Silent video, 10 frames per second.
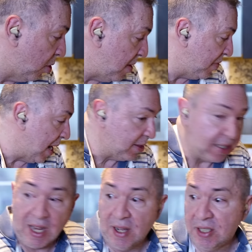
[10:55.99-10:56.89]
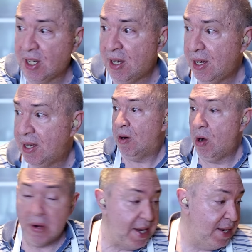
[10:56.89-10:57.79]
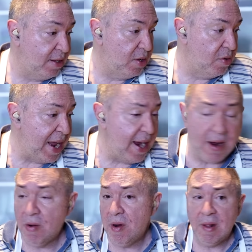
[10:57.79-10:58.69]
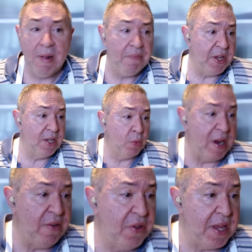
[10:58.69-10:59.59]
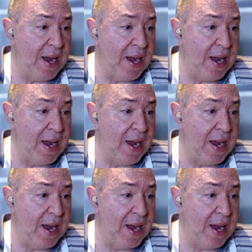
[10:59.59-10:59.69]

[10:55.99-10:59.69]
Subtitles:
we've got the salsa. All we need to do now is wait for the